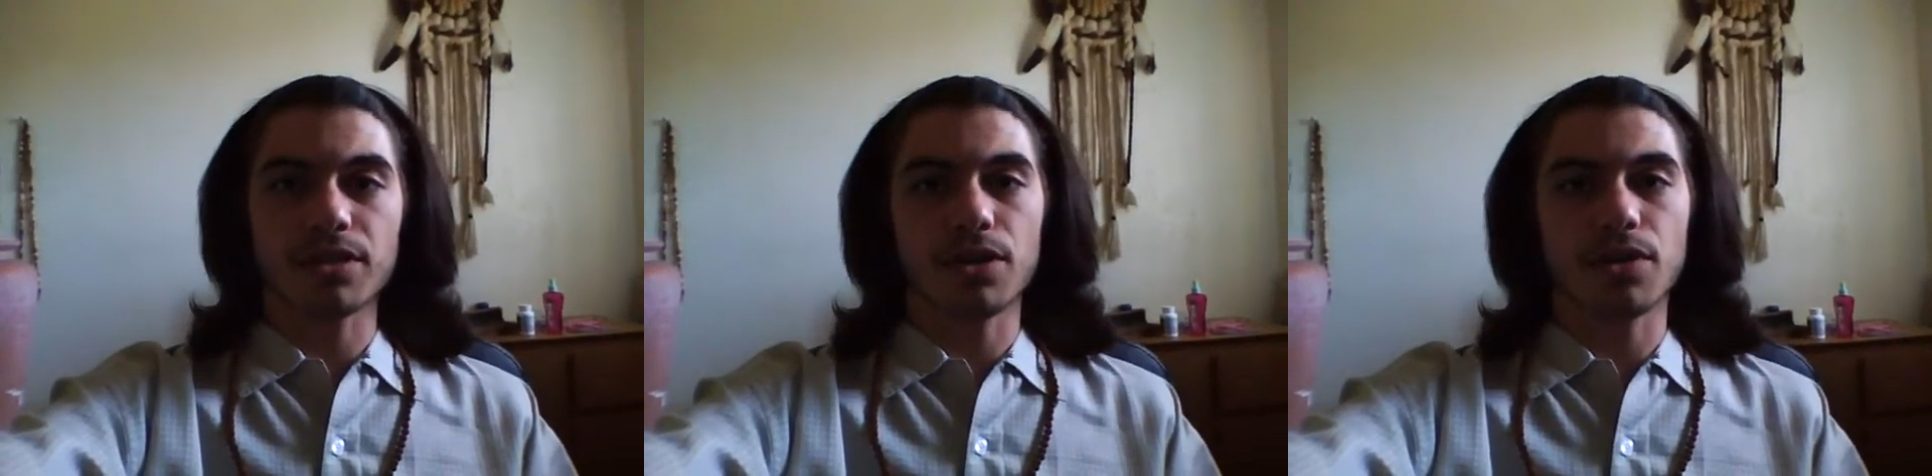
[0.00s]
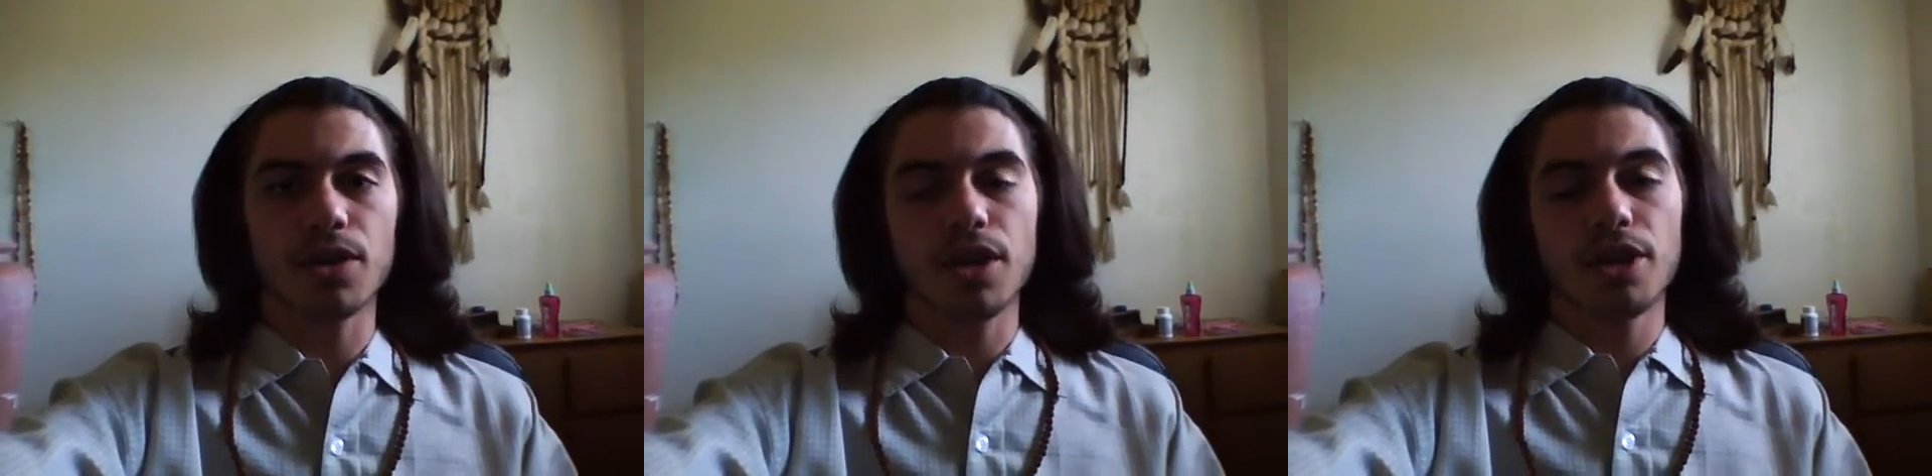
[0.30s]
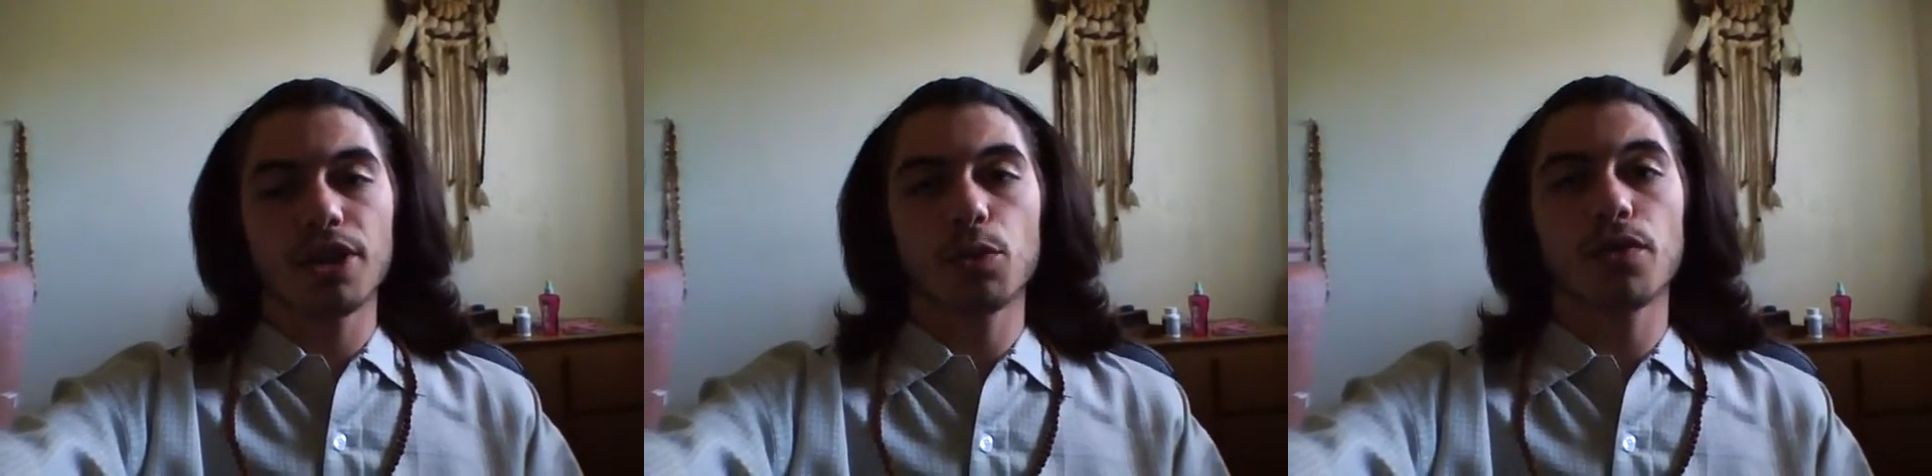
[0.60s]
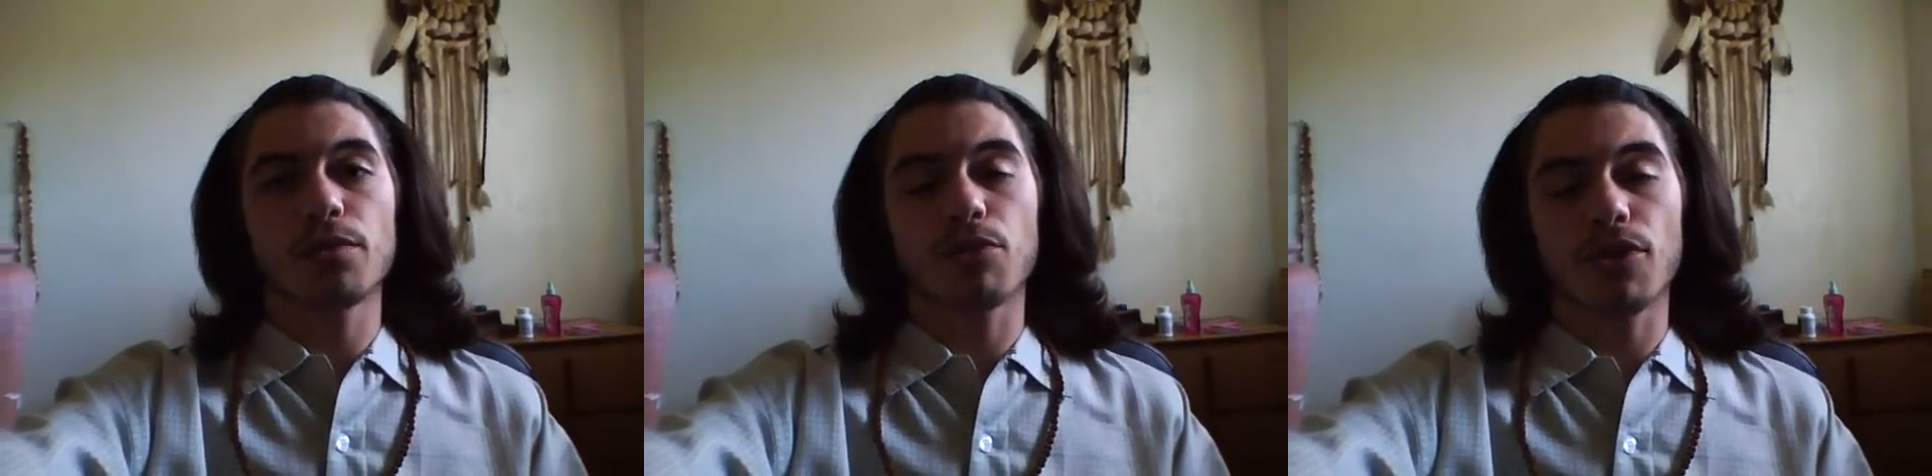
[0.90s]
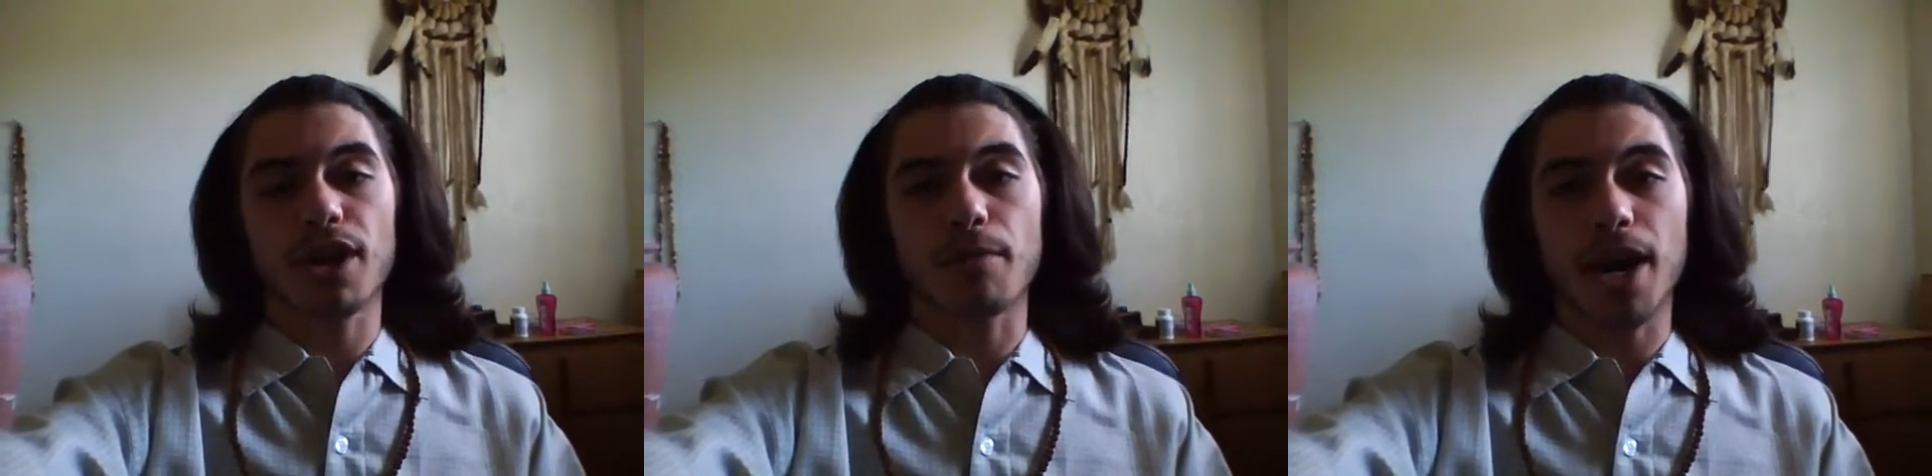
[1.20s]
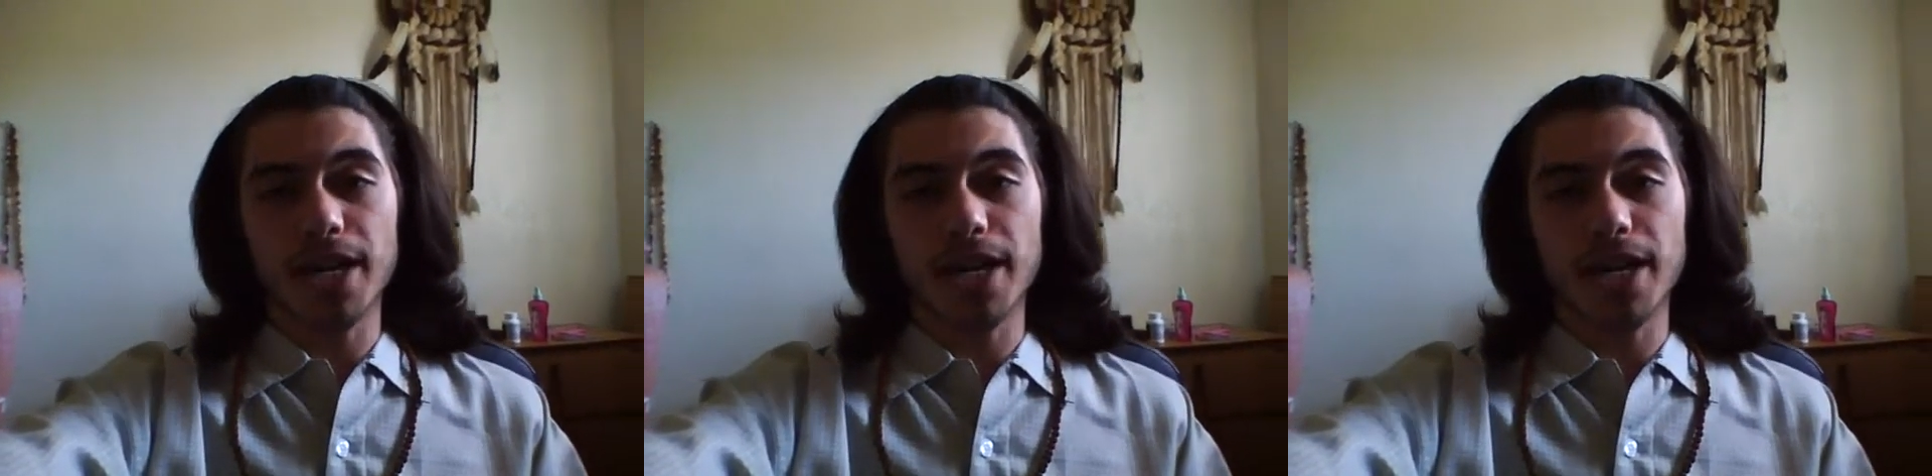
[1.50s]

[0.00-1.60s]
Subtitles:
So the Wwoofing program